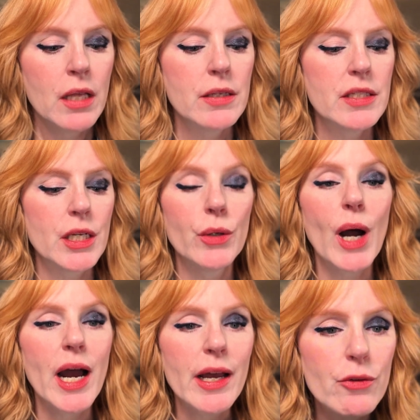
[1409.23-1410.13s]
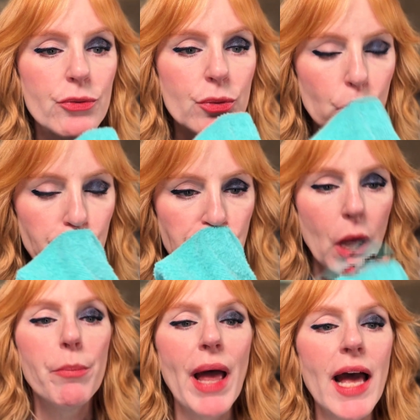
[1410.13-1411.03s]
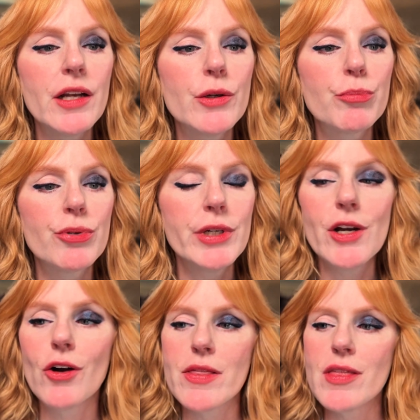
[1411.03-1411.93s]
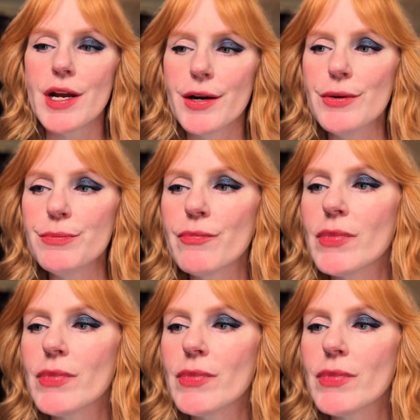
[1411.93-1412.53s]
So I have patted pretty hard there,